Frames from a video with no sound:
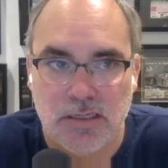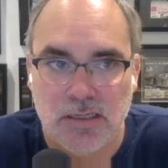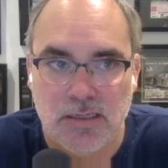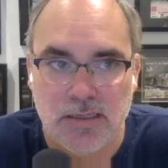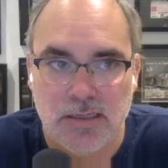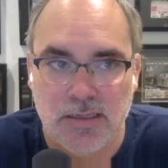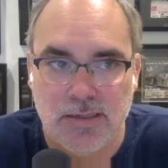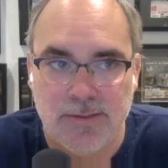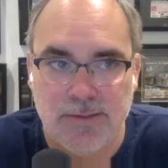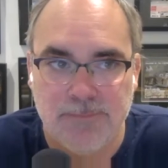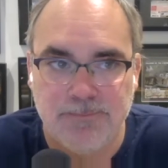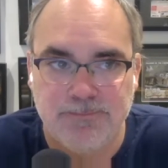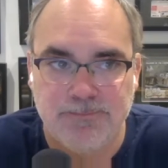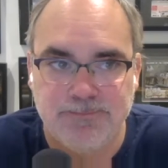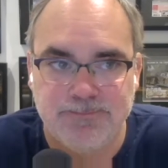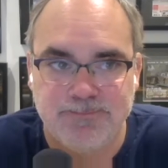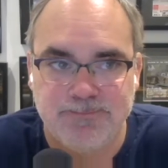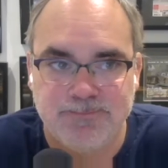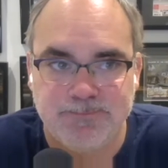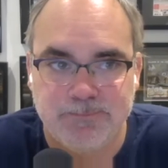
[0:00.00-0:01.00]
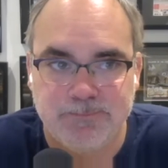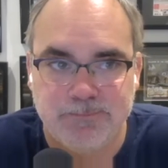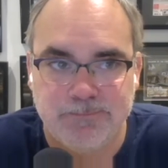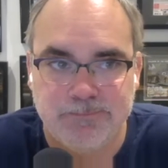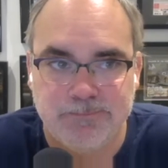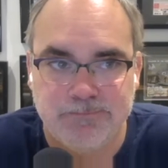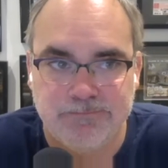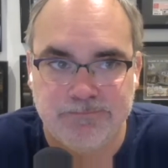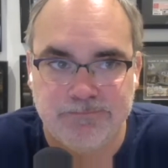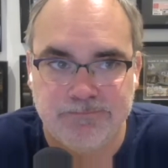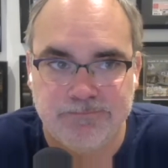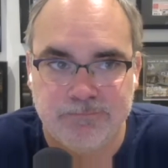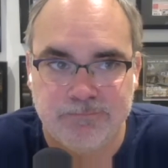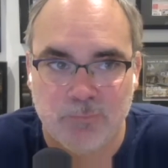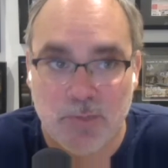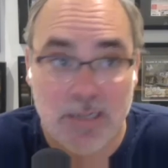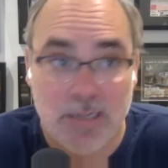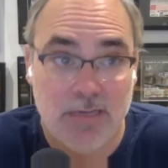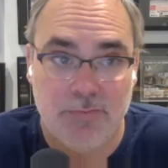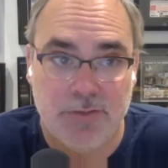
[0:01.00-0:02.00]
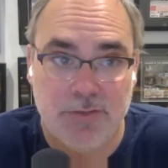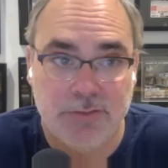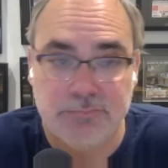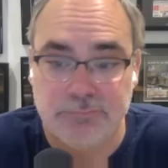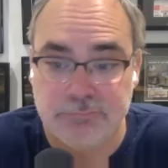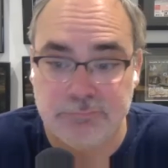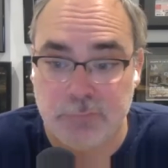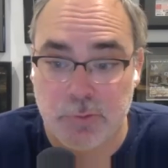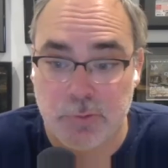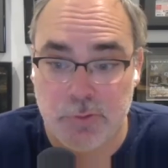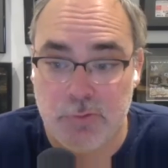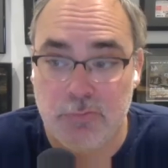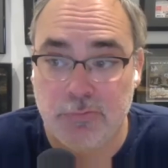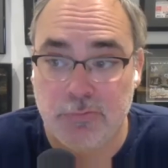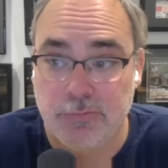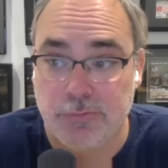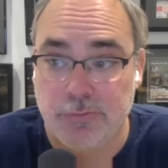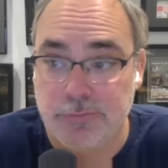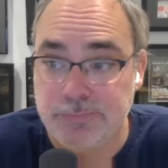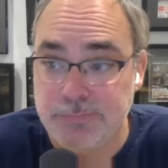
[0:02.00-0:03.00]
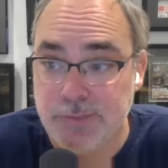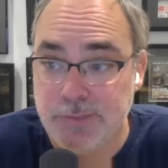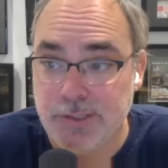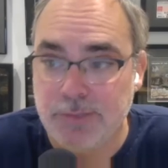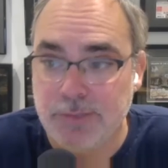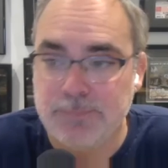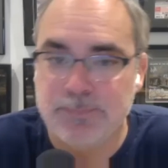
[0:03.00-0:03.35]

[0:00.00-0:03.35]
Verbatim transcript: um, relevant or useful, you